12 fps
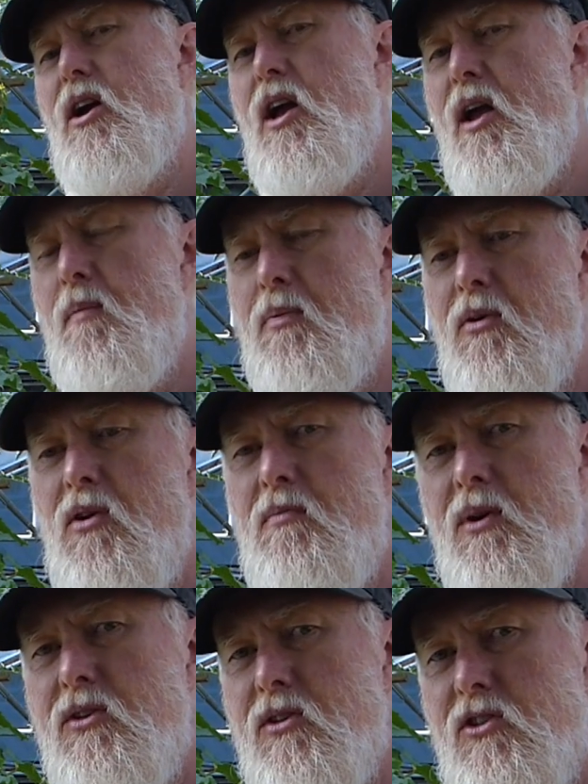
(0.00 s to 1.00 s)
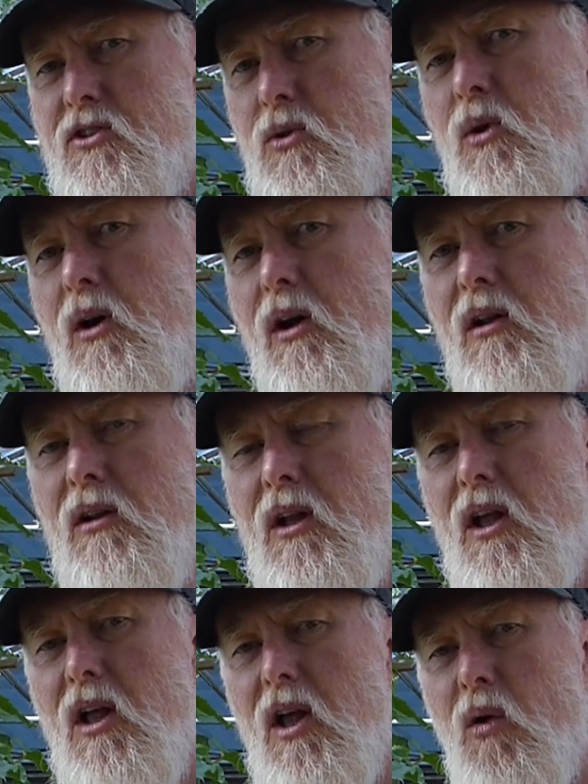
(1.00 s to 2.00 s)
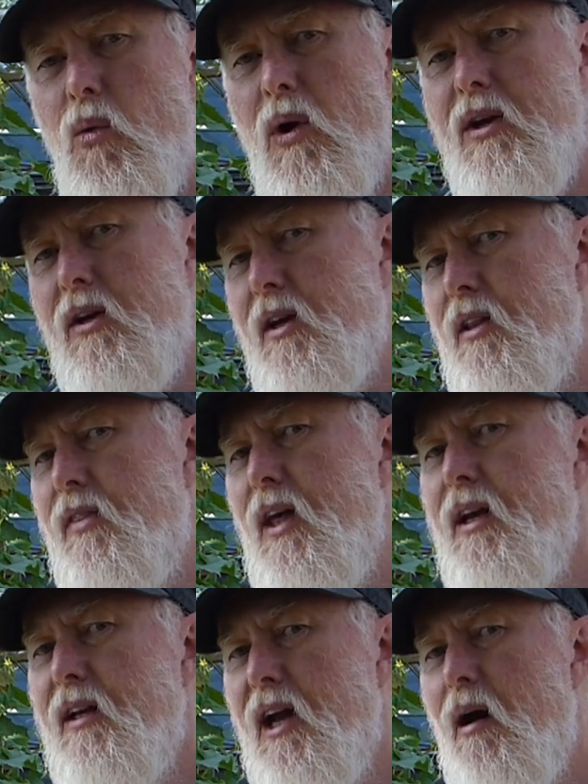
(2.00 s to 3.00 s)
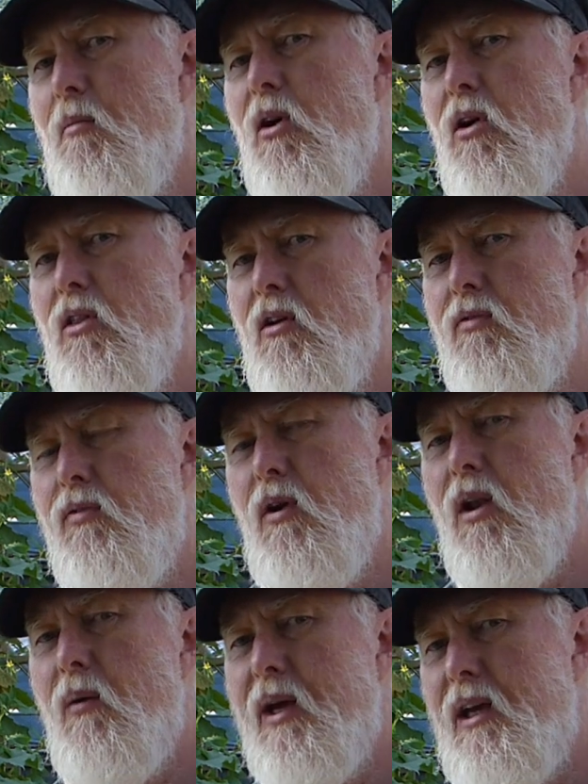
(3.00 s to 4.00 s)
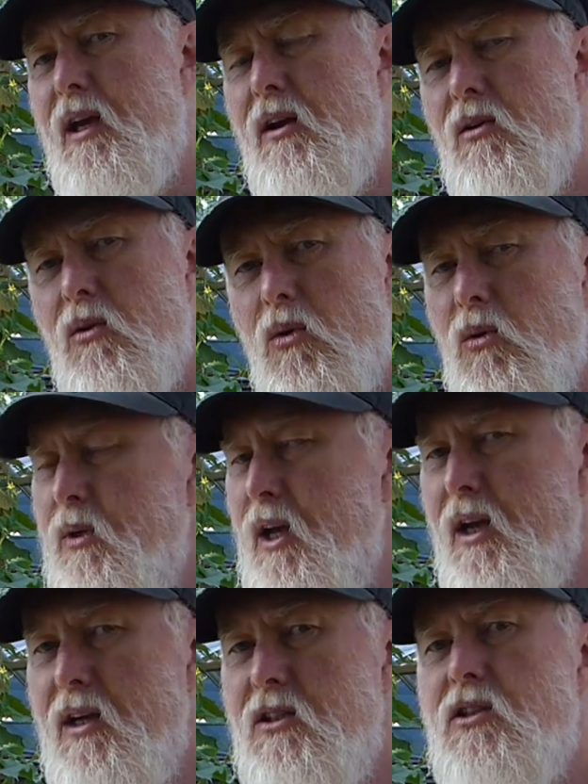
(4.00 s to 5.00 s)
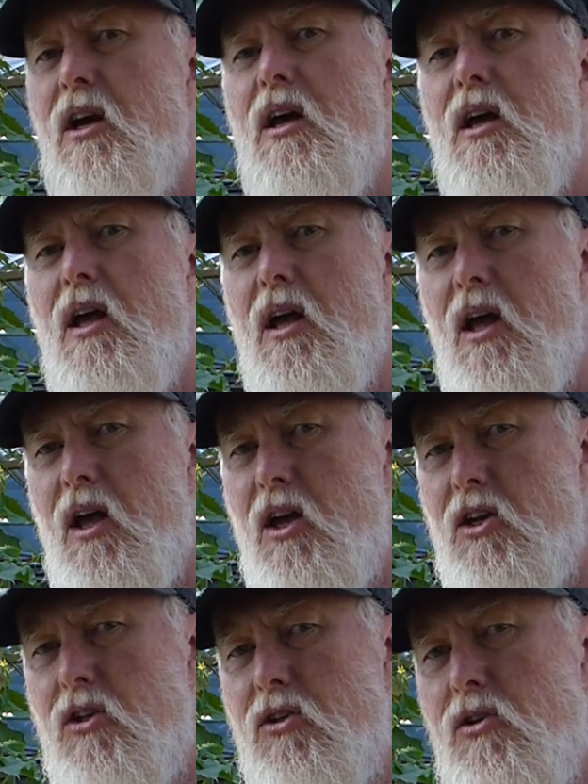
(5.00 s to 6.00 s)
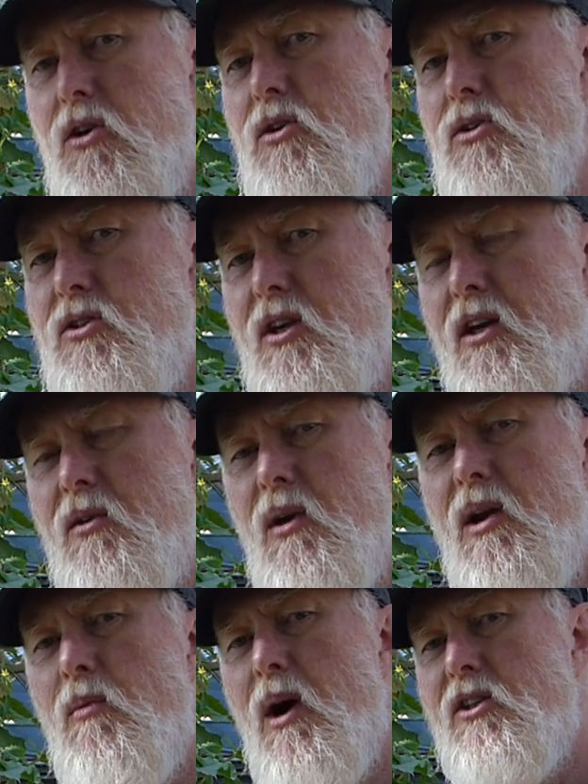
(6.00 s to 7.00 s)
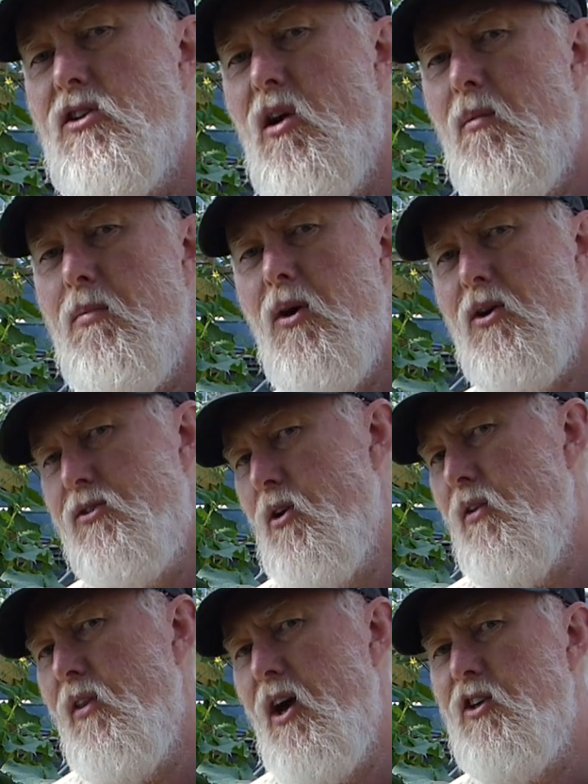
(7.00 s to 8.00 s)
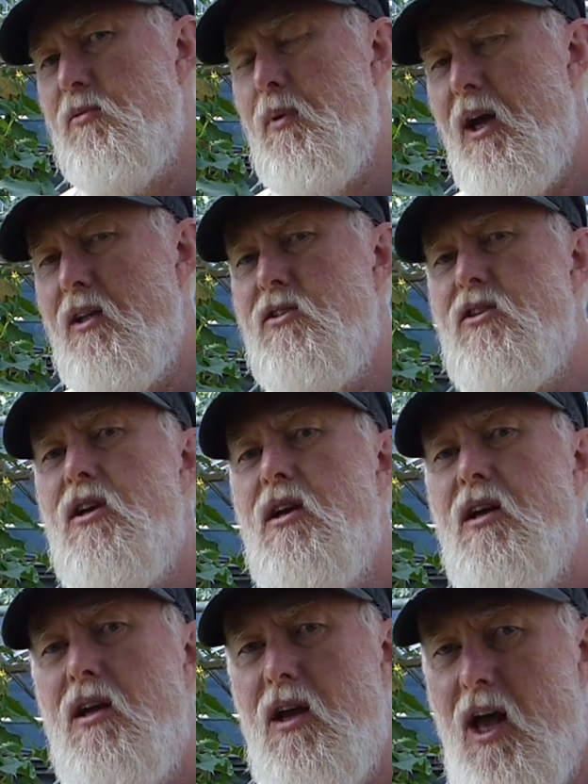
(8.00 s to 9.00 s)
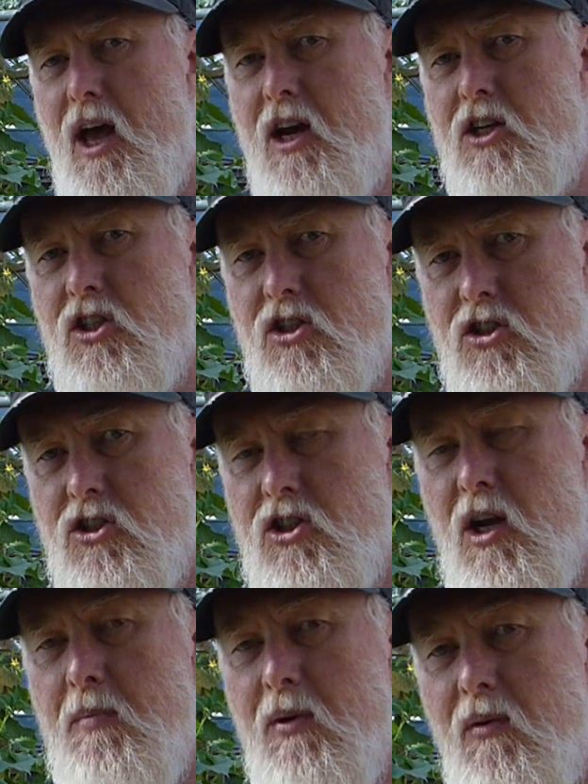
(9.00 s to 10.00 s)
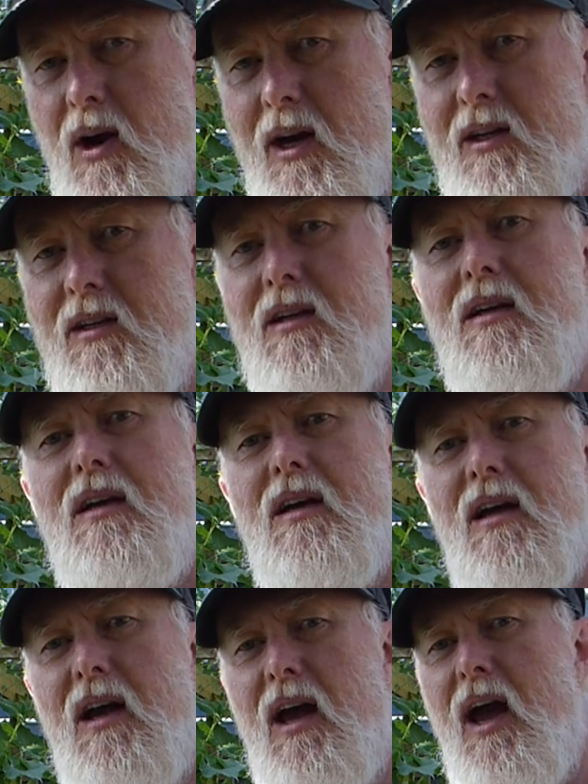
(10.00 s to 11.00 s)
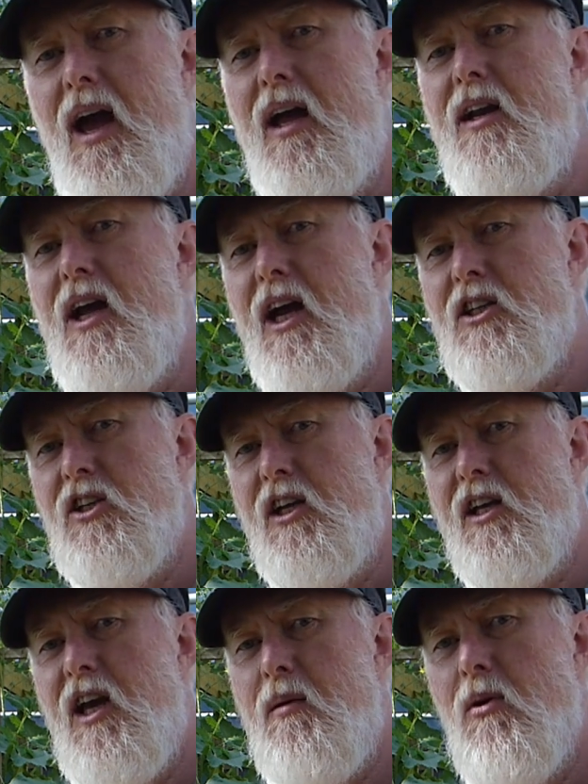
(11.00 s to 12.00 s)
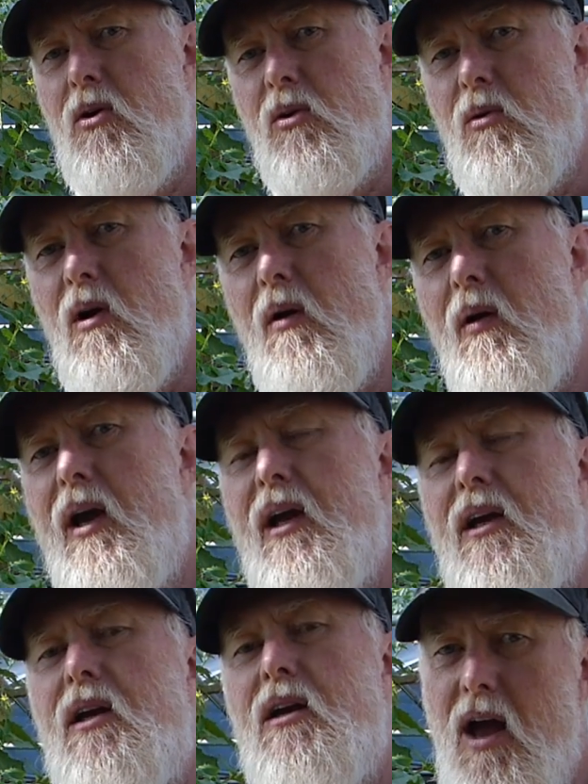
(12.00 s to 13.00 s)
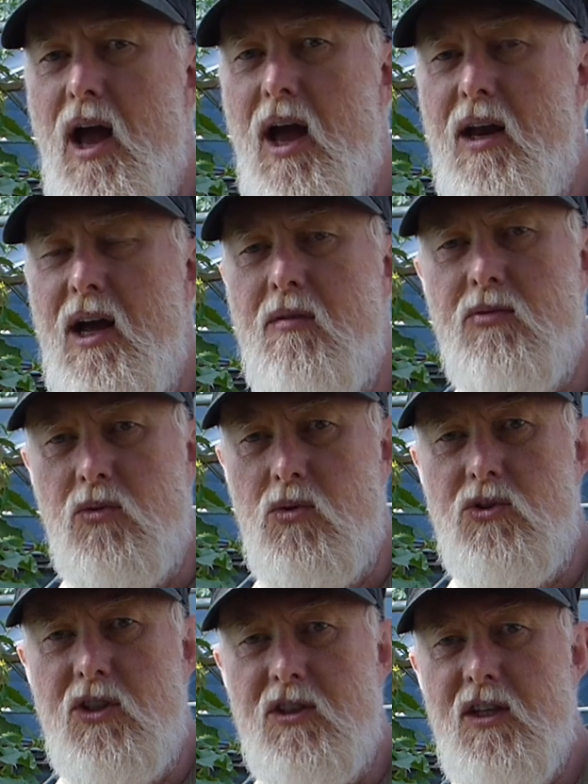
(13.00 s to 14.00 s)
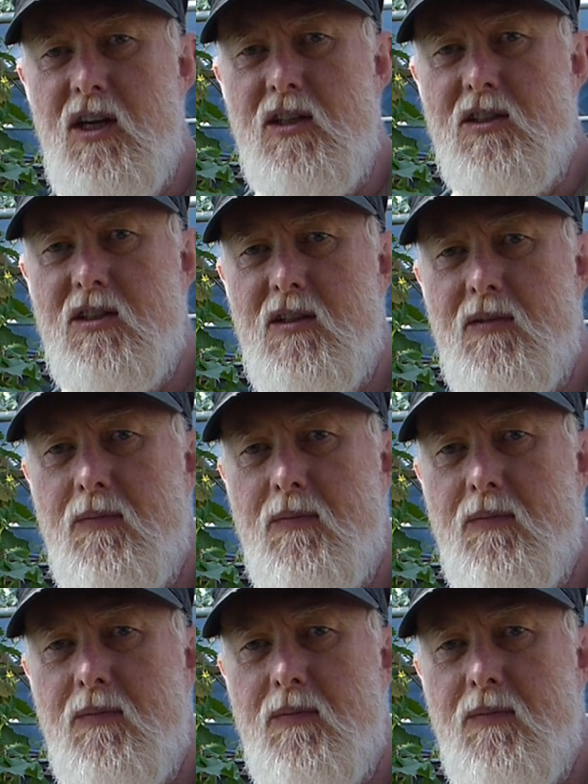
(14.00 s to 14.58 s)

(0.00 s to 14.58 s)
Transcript: improvement to the soil where you could then come on the following year or years, use a green waste compost on those beds at a cheaper rate and actually keep on growing and have good success.